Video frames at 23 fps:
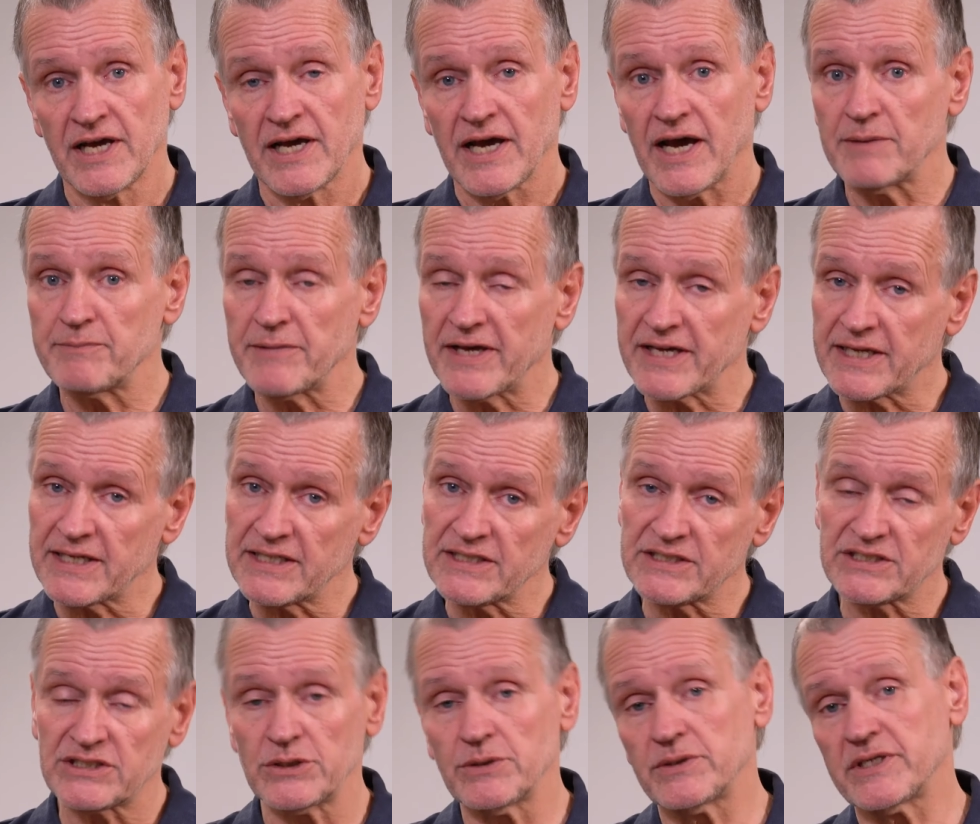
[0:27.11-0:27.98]
and making
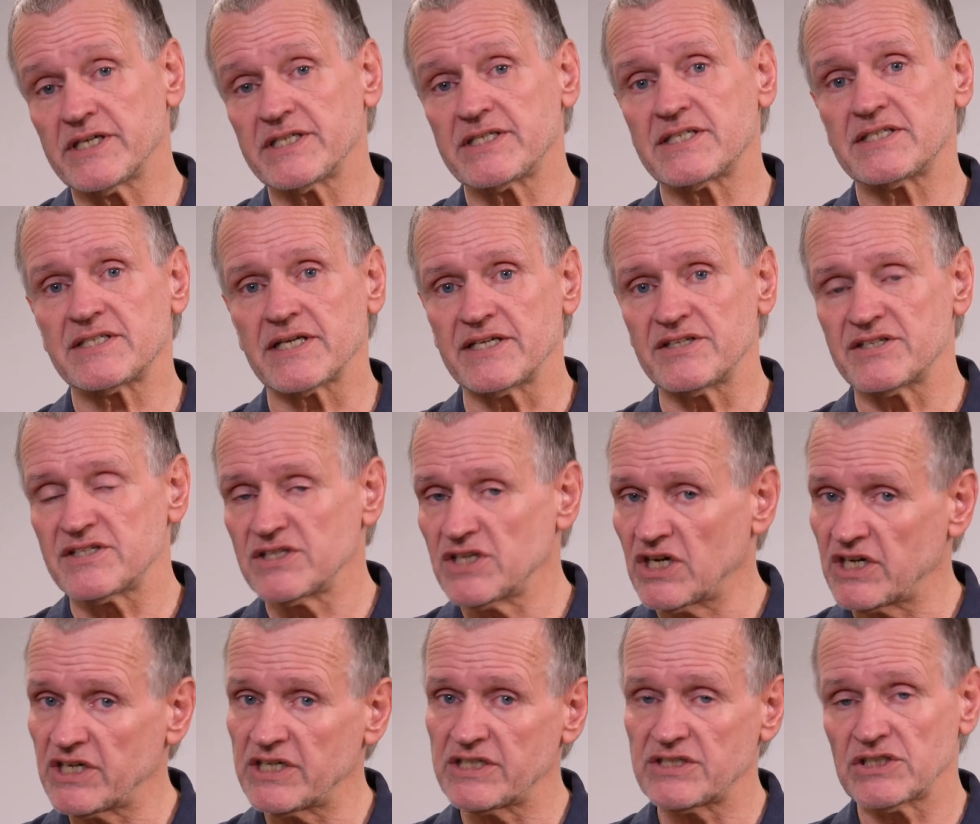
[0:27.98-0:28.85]
sure it stays
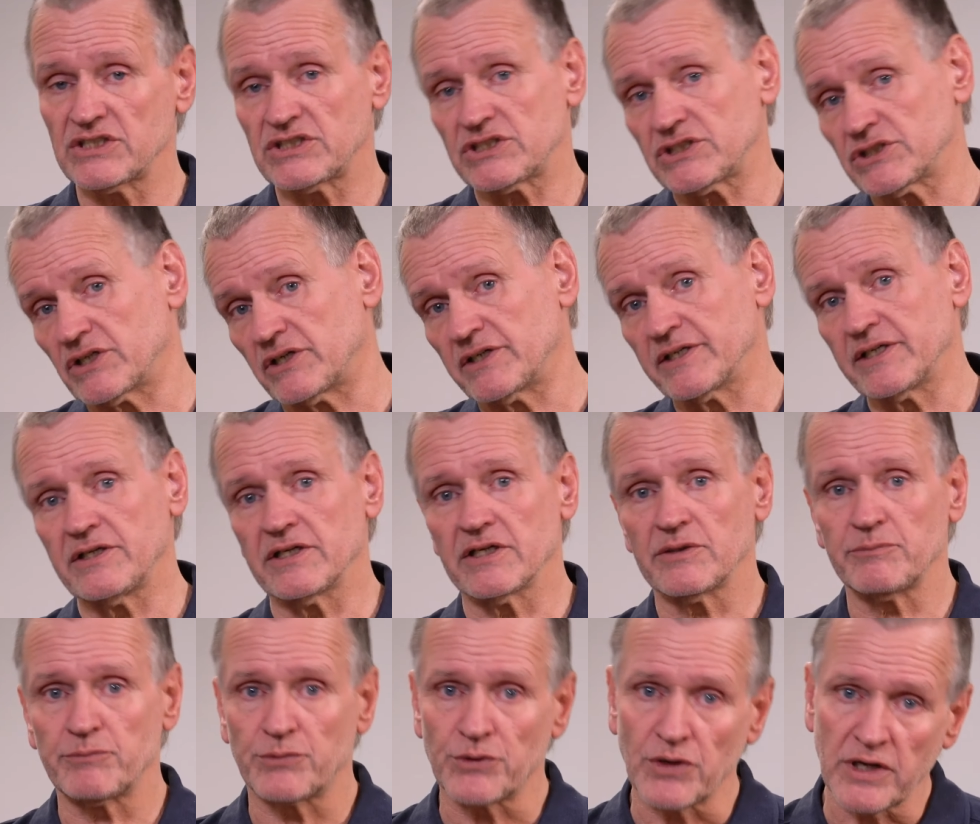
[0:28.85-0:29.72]
nice and shiny
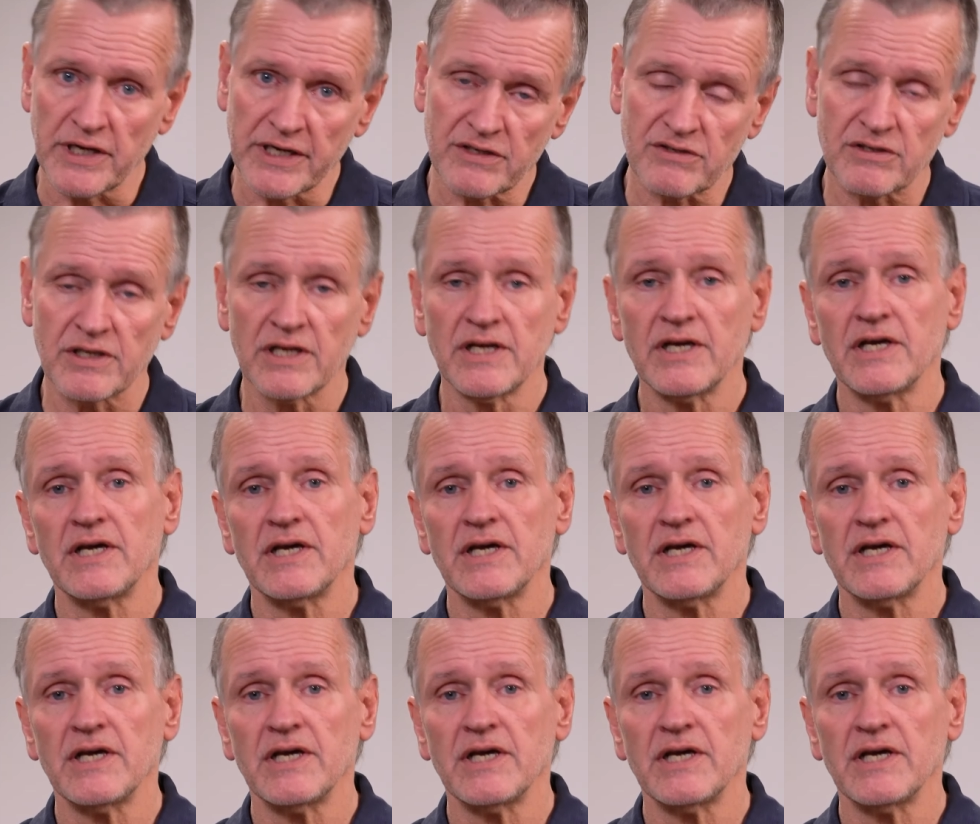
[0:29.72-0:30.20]
and bright.